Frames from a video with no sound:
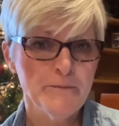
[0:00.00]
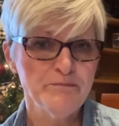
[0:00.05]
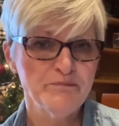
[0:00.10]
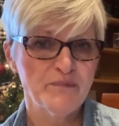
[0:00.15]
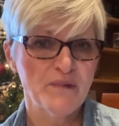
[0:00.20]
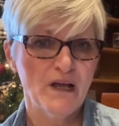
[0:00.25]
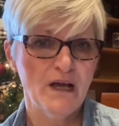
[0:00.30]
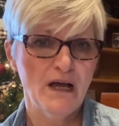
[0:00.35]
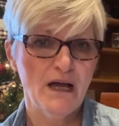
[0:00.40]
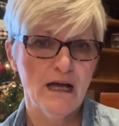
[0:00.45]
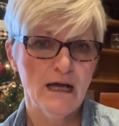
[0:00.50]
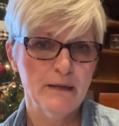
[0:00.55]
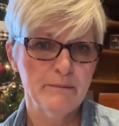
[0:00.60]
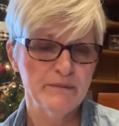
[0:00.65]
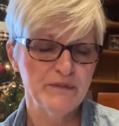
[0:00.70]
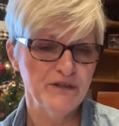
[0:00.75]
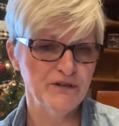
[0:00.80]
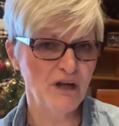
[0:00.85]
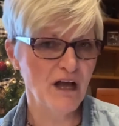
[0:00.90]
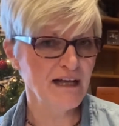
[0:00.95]
Um,
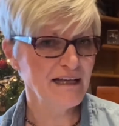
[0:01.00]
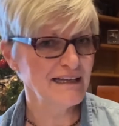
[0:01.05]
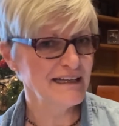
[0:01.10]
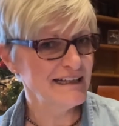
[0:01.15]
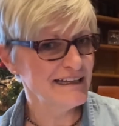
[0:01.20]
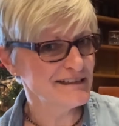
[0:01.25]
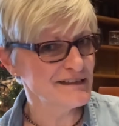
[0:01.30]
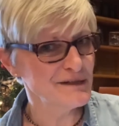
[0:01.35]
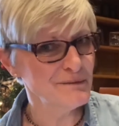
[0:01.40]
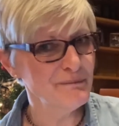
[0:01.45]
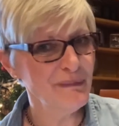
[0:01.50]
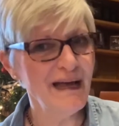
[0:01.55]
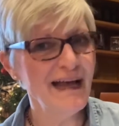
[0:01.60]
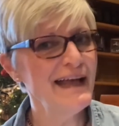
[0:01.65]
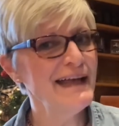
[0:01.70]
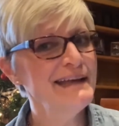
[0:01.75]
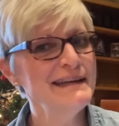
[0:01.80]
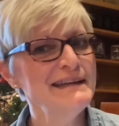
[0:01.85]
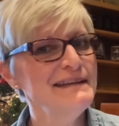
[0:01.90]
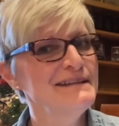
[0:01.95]
you're not going to get to buy
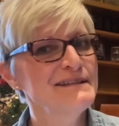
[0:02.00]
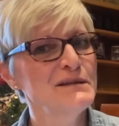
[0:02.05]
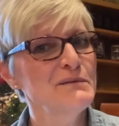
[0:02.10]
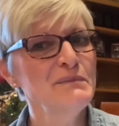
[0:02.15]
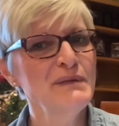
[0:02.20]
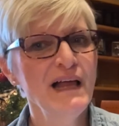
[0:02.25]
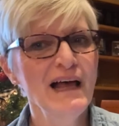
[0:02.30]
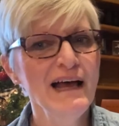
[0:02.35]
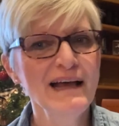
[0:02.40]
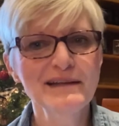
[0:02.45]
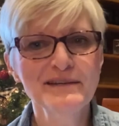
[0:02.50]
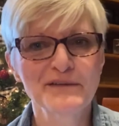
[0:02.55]
any supplies or